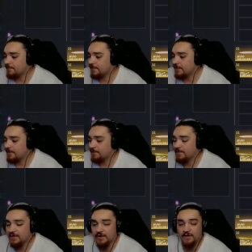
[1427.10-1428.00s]
Uh,
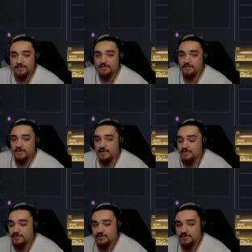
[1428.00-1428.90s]
but other than that,
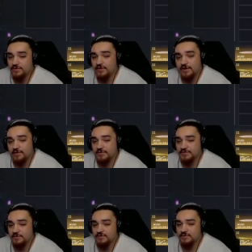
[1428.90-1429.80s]
there isn't there are no
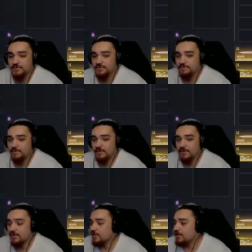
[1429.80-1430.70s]
exceptions.
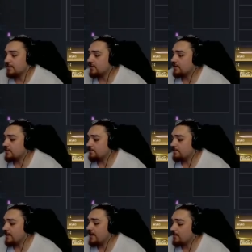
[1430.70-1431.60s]

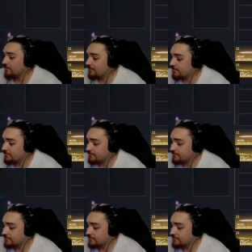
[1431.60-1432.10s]
Um, health,